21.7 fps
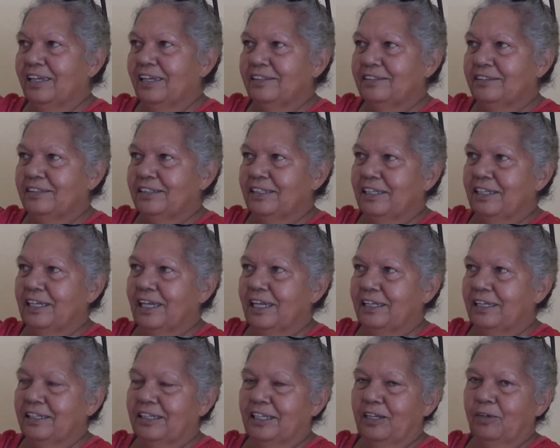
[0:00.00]
sitting
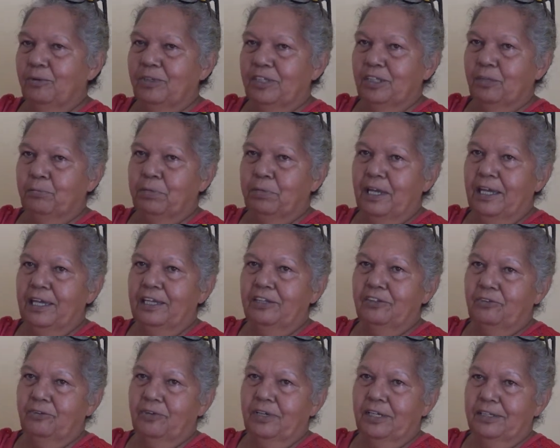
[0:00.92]
out there when the
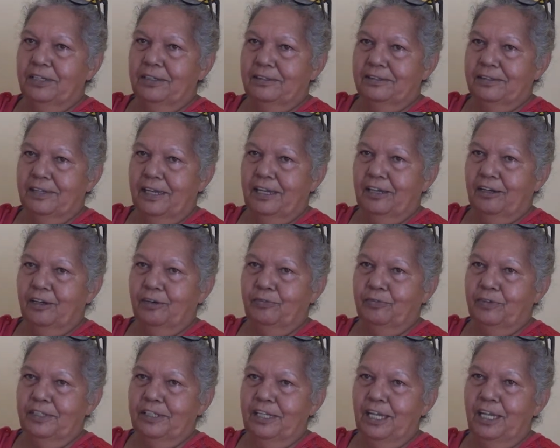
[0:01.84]
plane's ready to take off
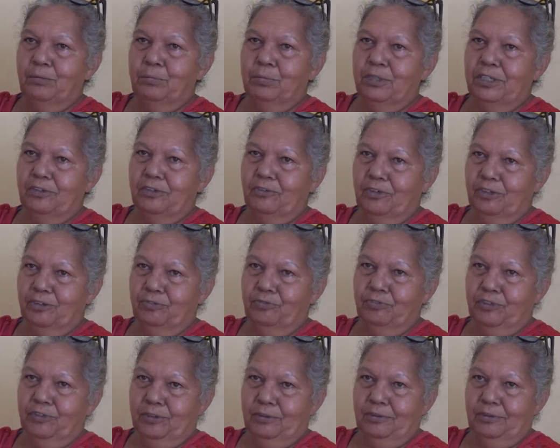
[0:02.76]
and they being
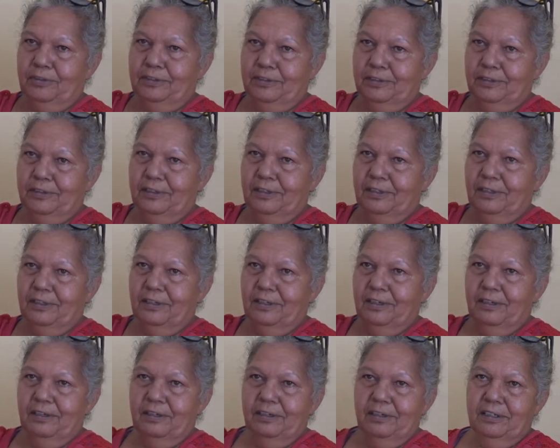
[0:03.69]
refueled.
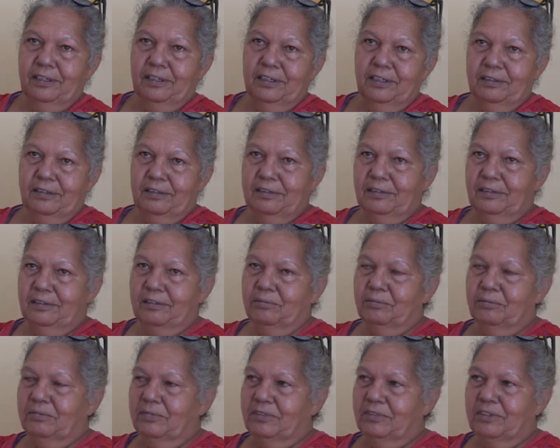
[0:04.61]
You know,
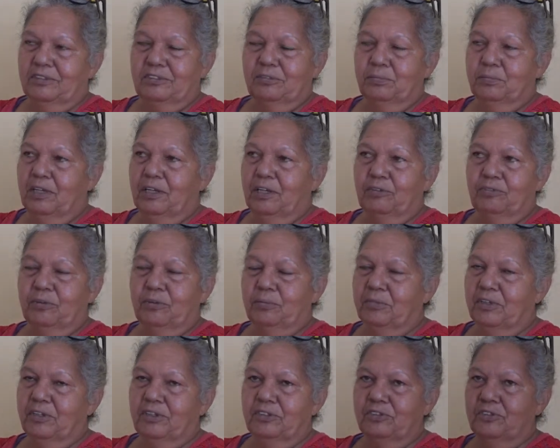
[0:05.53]
the smell
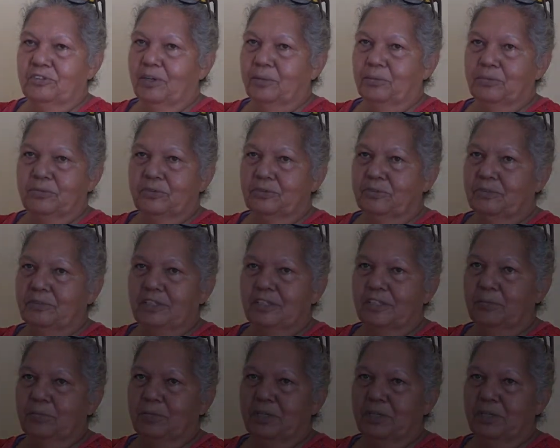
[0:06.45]
from those drums was really